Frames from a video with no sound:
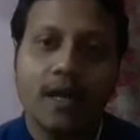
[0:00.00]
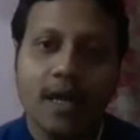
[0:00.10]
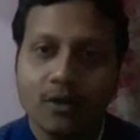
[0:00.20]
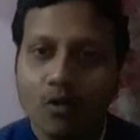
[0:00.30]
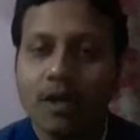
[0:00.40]

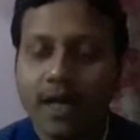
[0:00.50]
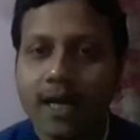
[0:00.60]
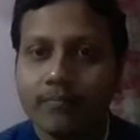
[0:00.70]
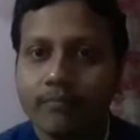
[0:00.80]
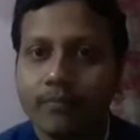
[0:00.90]
at all
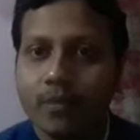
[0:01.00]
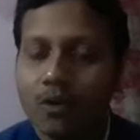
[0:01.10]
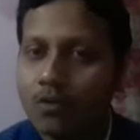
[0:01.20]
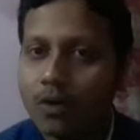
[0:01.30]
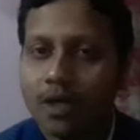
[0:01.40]
time.
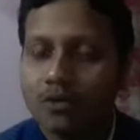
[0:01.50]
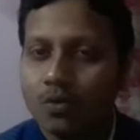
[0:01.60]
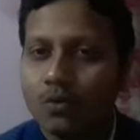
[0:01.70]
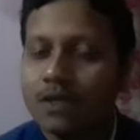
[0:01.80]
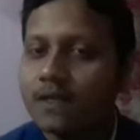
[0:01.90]
Okay,
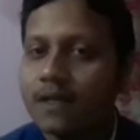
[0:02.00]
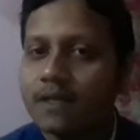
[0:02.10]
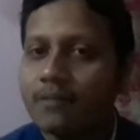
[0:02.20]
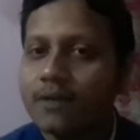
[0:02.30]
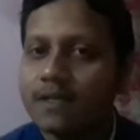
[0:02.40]
so these are
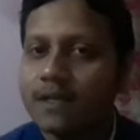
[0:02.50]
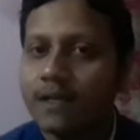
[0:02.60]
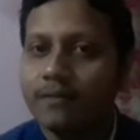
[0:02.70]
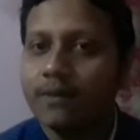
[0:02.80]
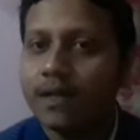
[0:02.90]
the basic
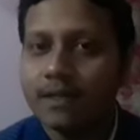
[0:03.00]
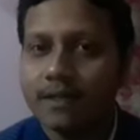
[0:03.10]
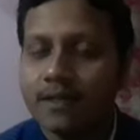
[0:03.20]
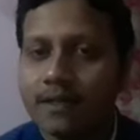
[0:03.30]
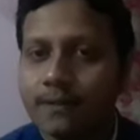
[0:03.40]

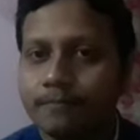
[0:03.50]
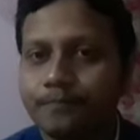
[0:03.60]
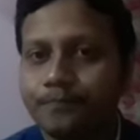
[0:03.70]
differences.